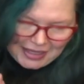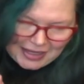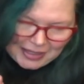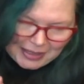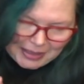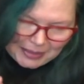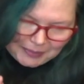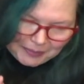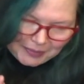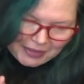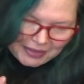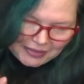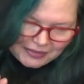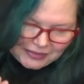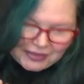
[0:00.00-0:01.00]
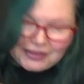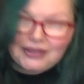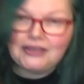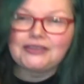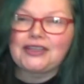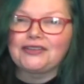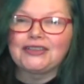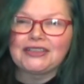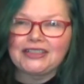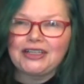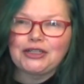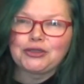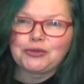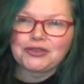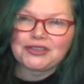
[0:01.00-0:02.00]
They're definitely
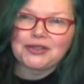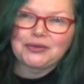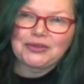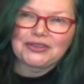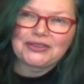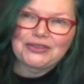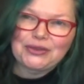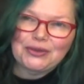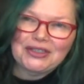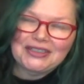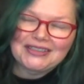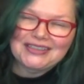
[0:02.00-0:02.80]
100% worth doing.